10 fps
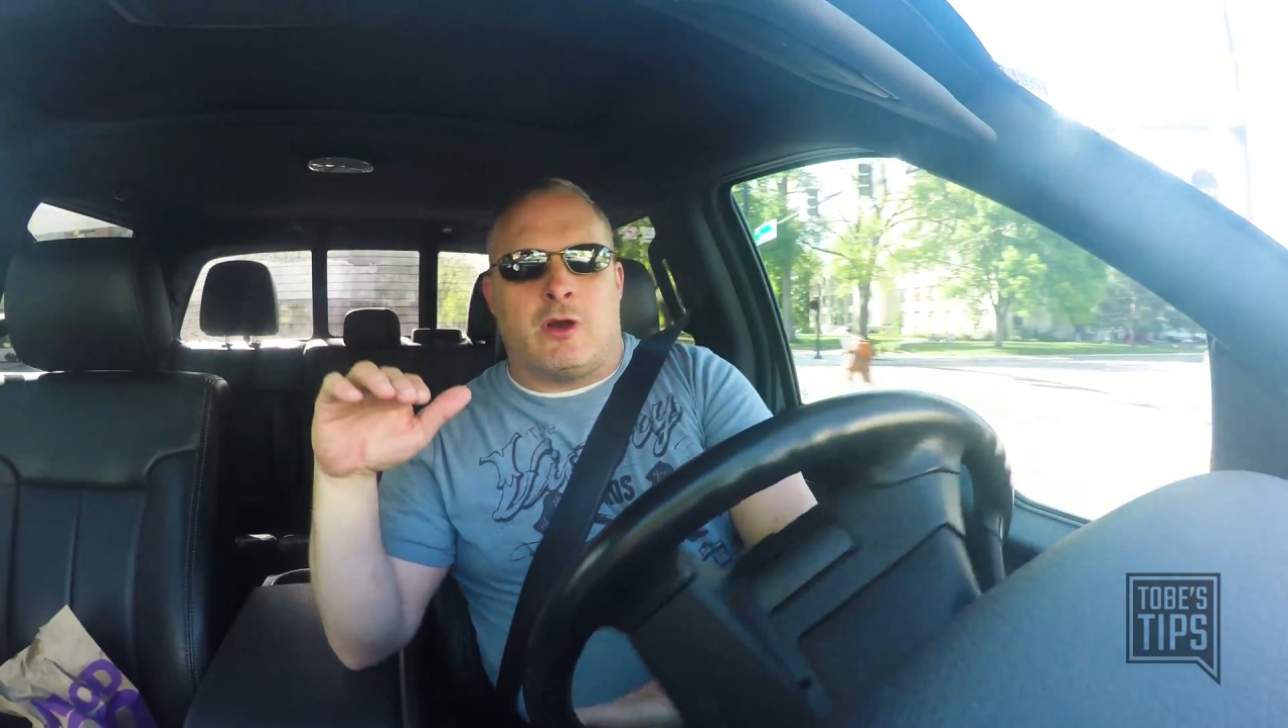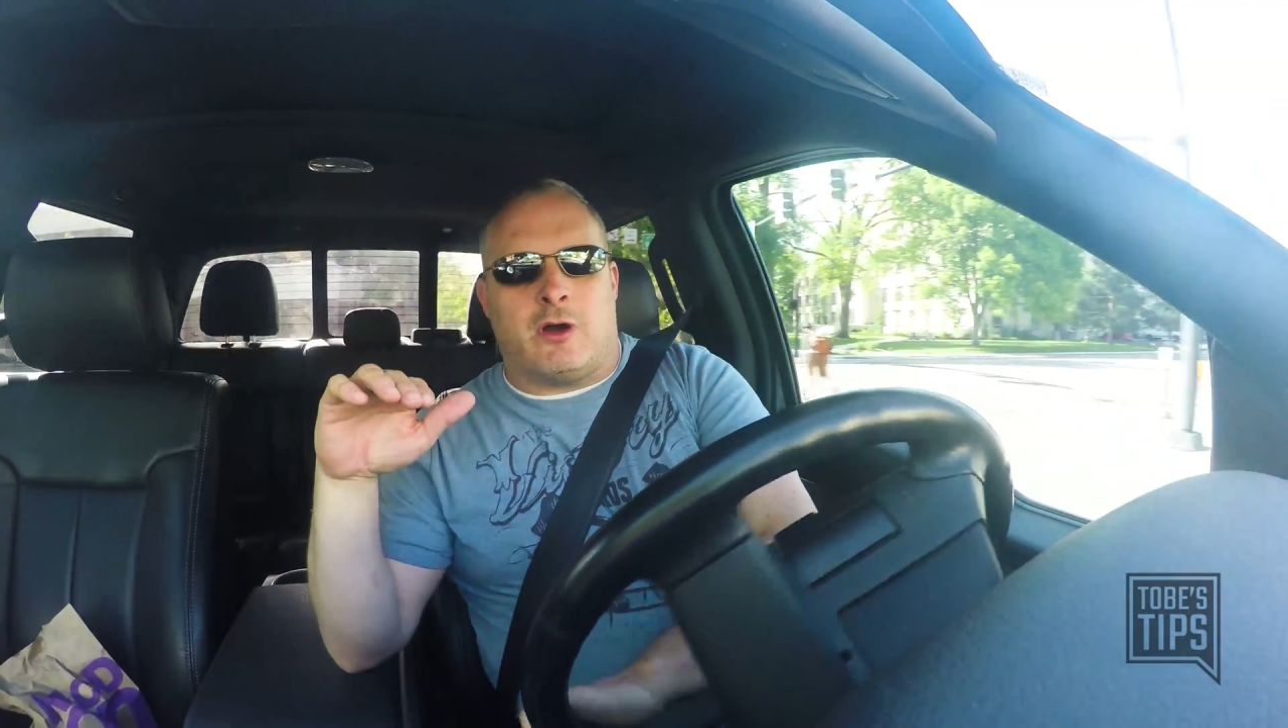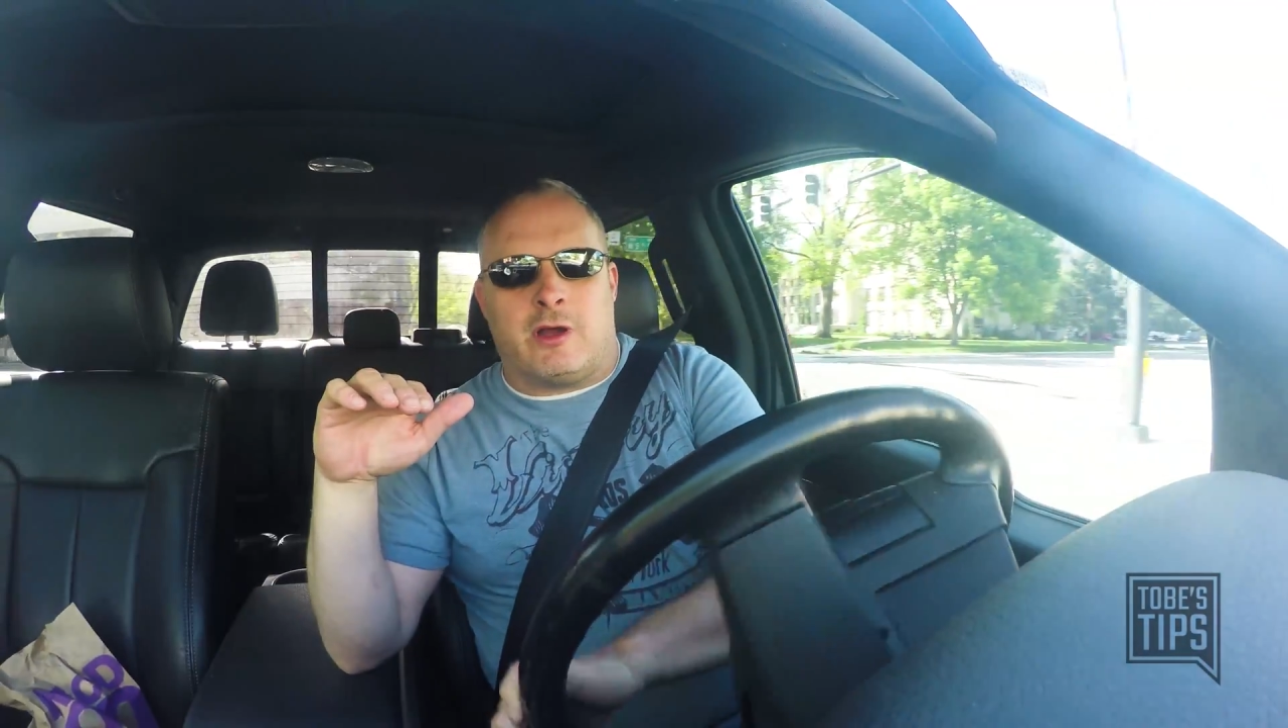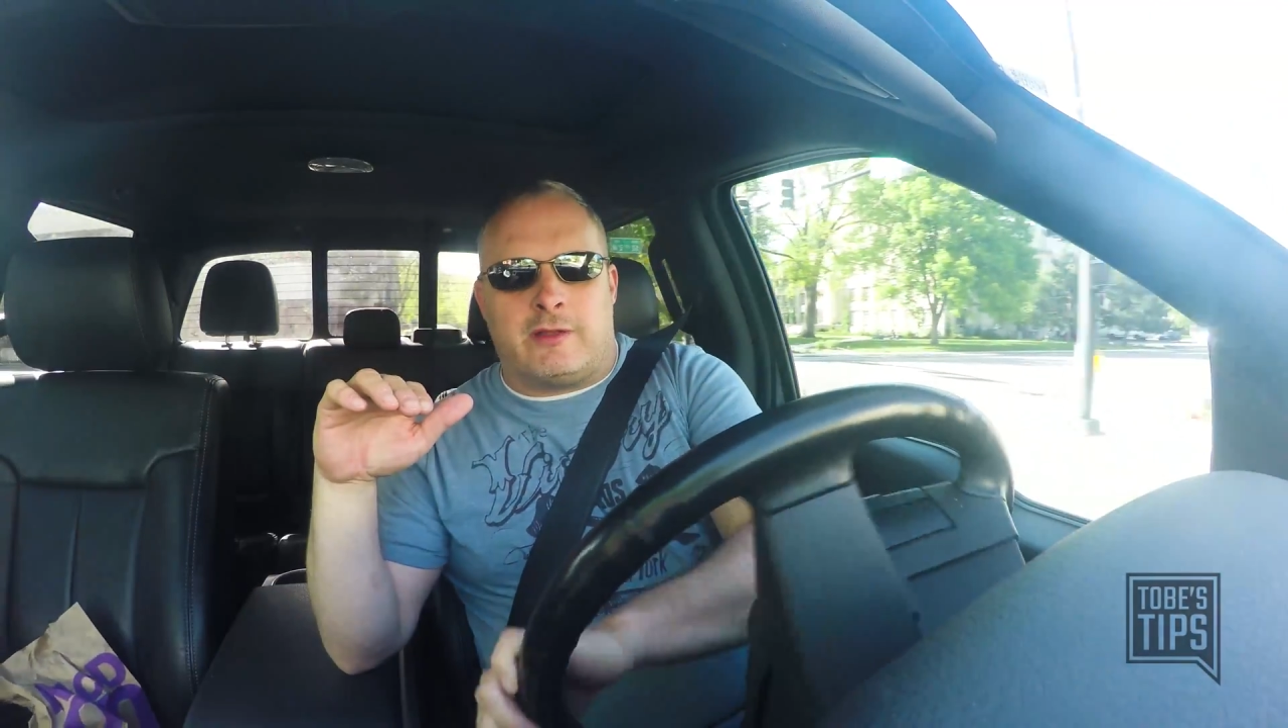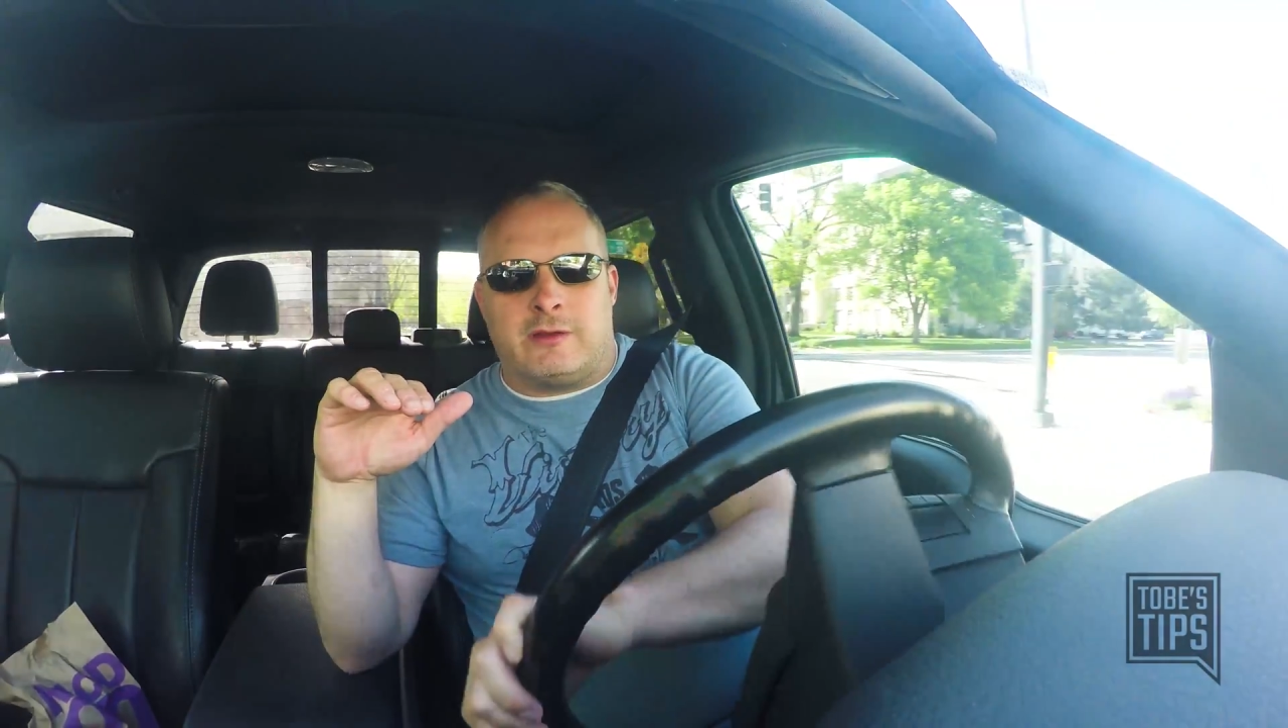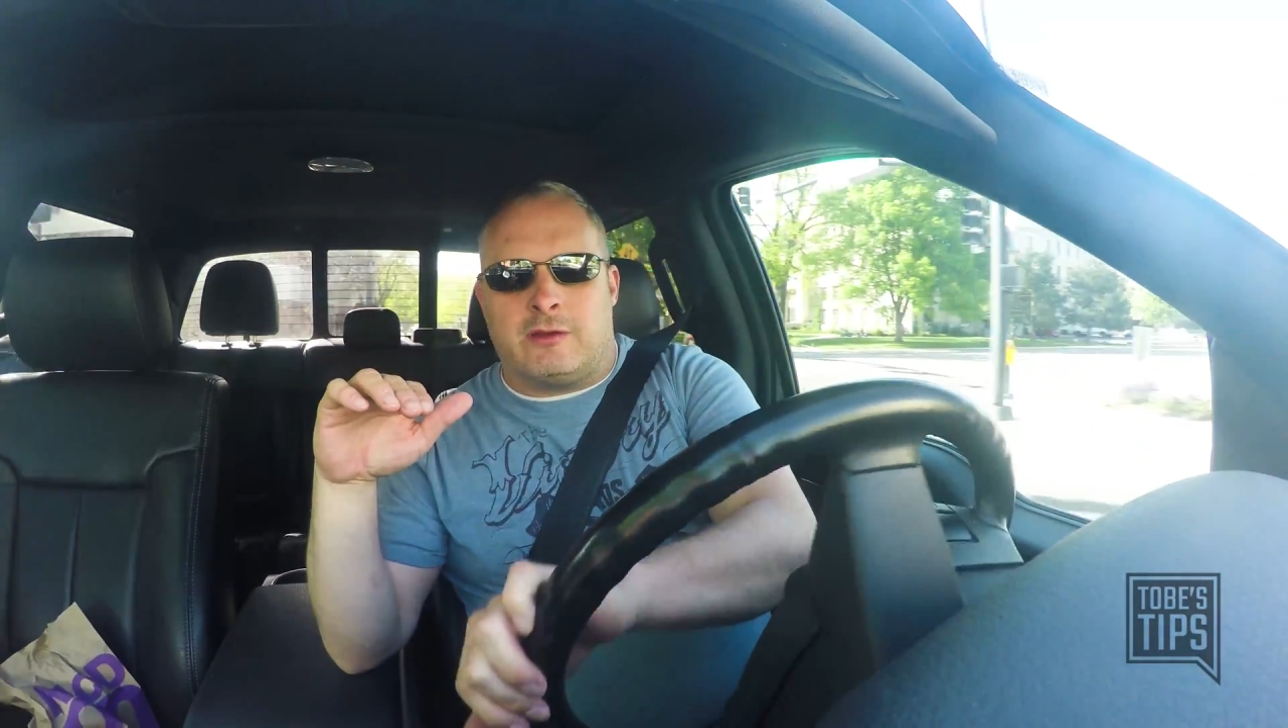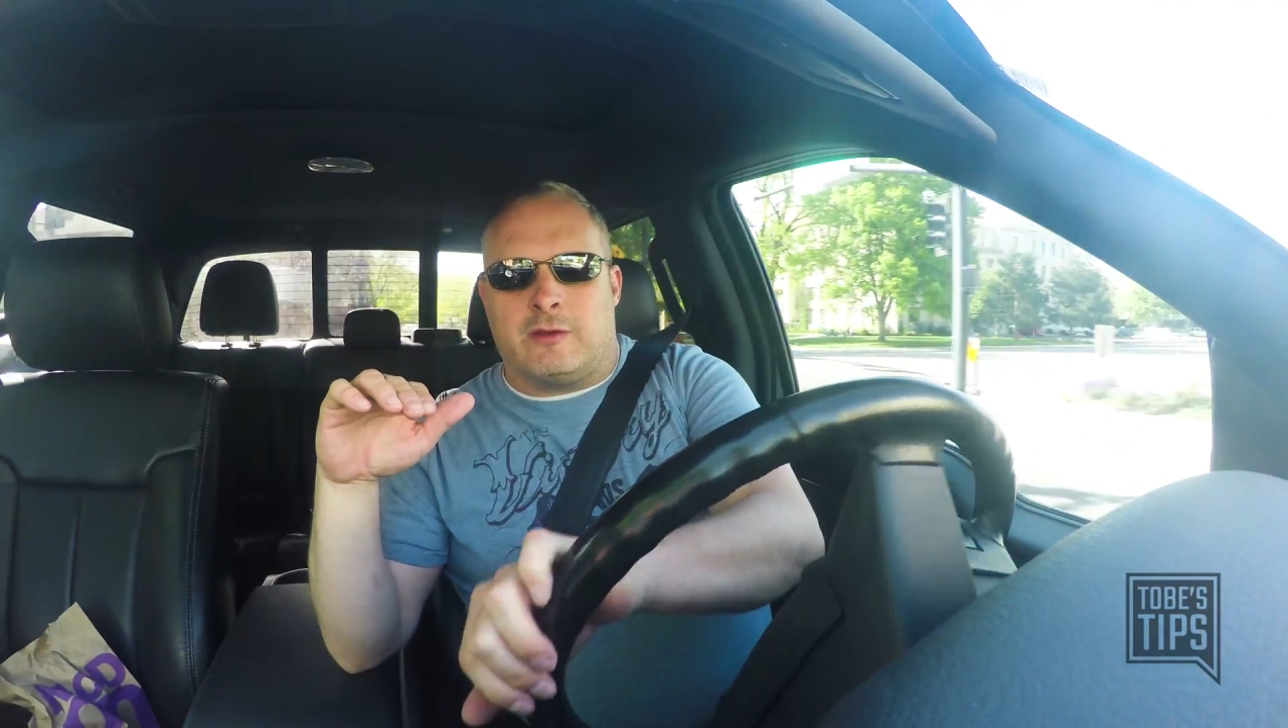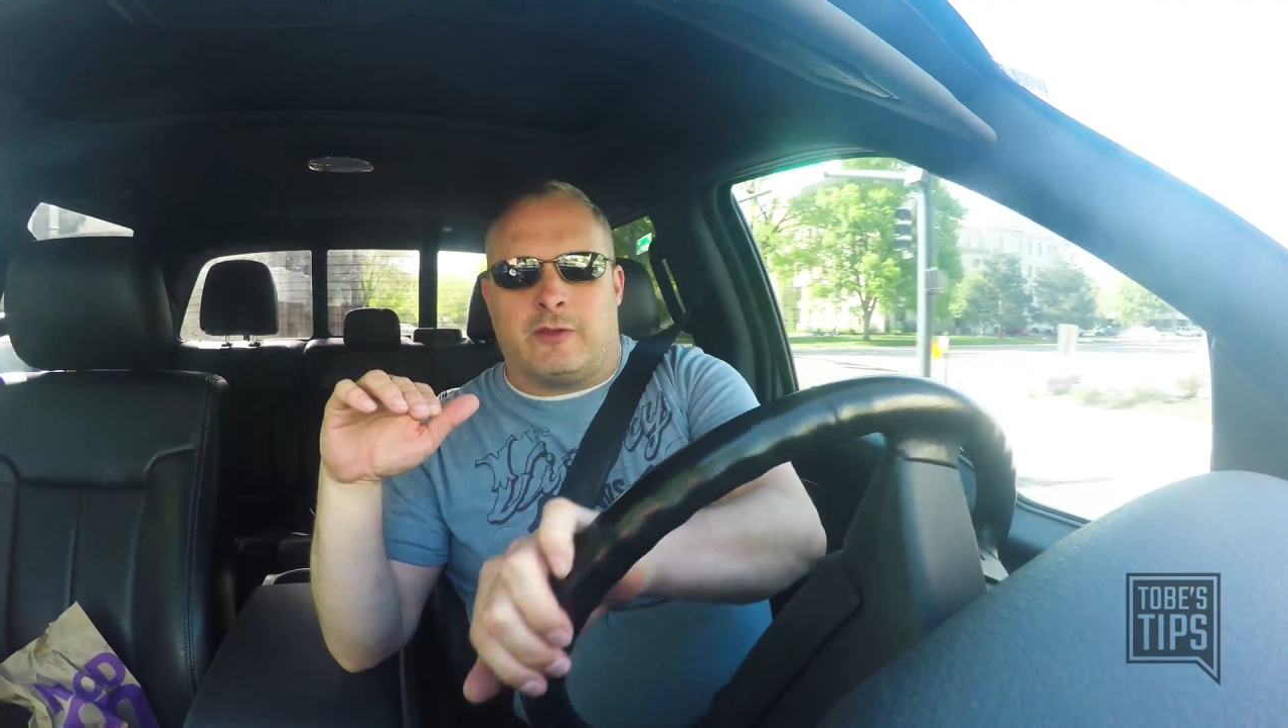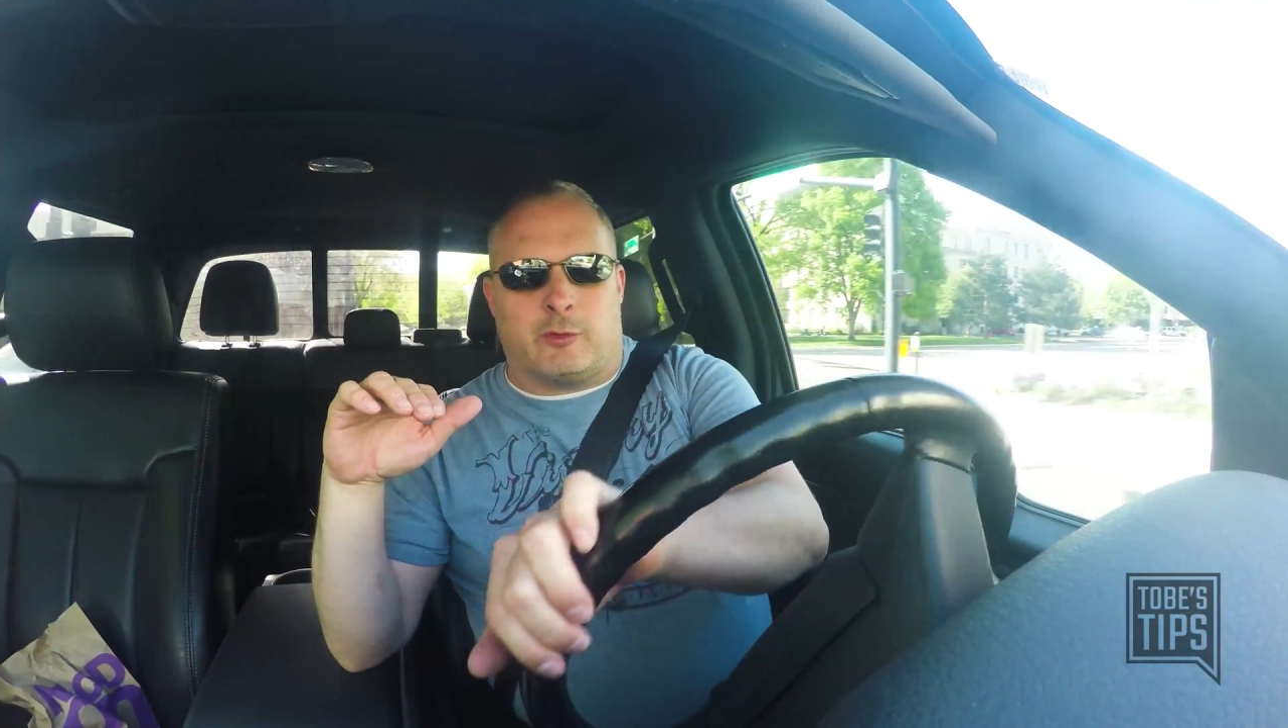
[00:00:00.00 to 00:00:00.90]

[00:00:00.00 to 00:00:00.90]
on the